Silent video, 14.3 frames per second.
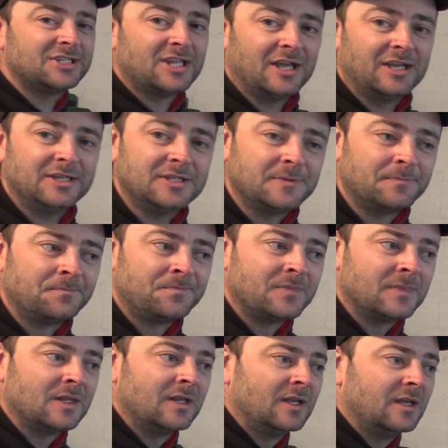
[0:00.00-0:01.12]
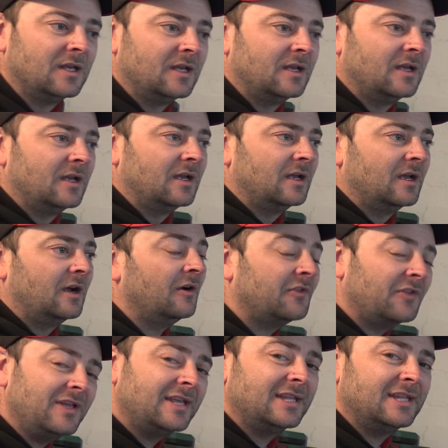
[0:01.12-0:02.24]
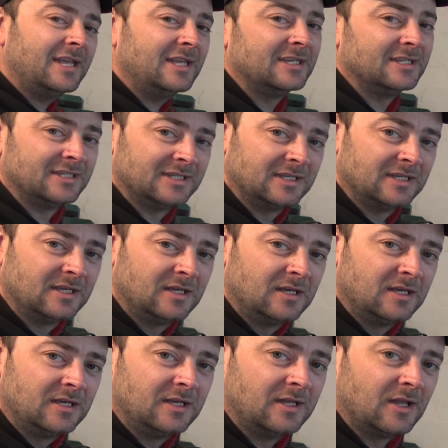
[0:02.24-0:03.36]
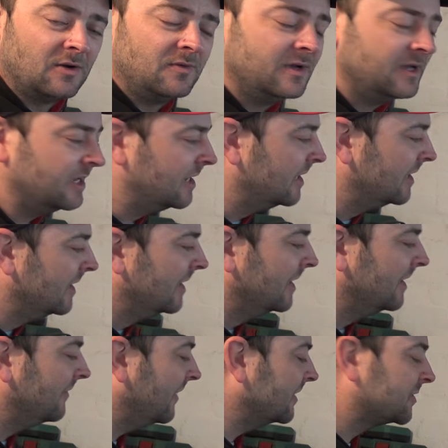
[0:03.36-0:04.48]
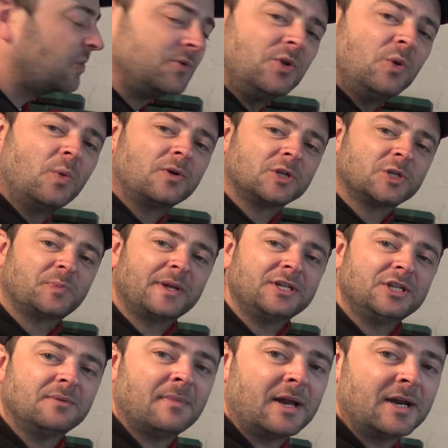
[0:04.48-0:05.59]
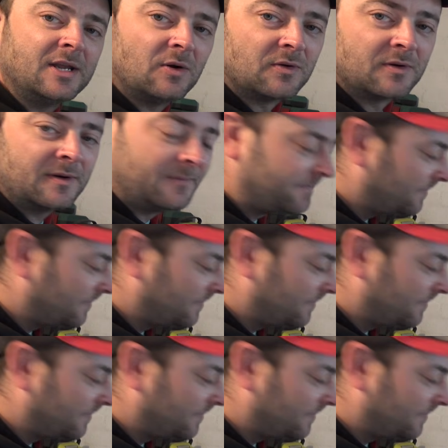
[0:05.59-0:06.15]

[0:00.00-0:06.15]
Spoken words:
days, I think it is, you know. If that's what you want to spend your money on,